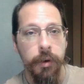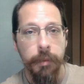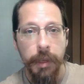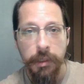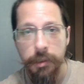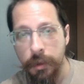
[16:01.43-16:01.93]
or
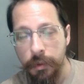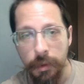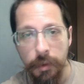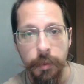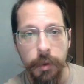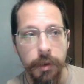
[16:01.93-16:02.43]
a best
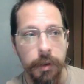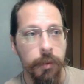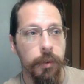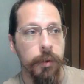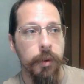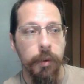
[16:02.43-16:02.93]
general award
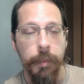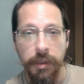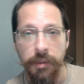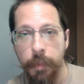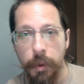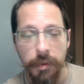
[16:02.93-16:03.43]
or, or
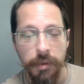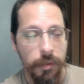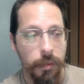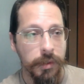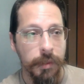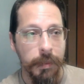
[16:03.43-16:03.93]
best
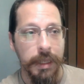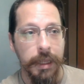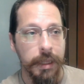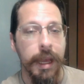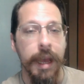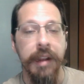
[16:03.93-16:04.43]
sports or something
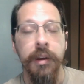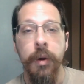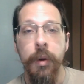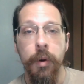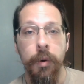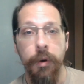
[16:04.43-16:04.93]
like that,
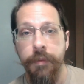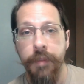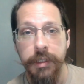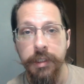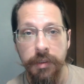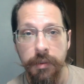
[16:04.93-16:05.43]
or if
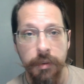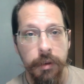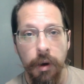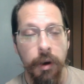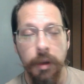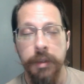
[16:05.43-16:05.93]
they just
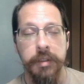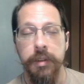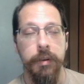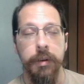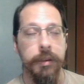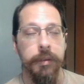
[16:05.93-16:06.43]
are
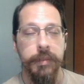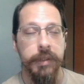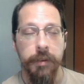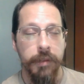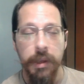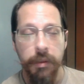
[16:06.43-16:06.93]
considering
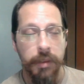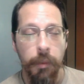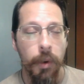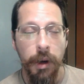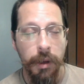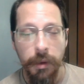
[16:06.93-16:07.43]
themselves, they, they
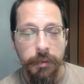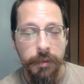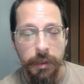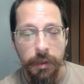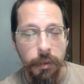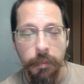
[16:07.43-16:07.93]
want to,
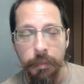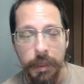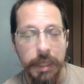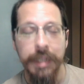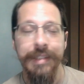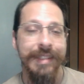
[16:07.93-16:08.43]
you know,
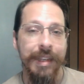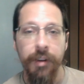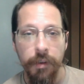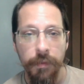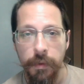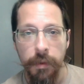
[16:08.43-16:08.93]
be
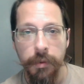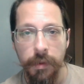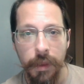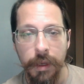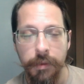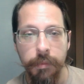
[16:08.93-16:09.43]
considered for
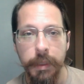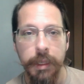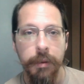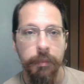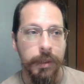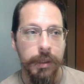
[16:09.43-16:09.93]
those things,
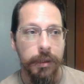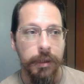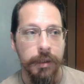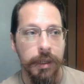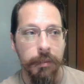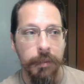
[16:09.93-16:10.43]
be, be
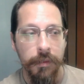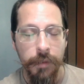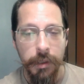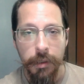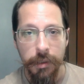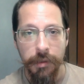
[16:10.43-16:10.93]
a team that
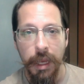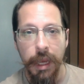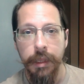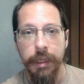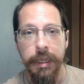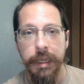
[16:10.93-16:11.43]
finishes
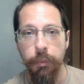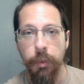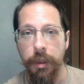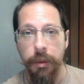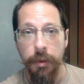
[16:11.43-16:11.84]
highly in one of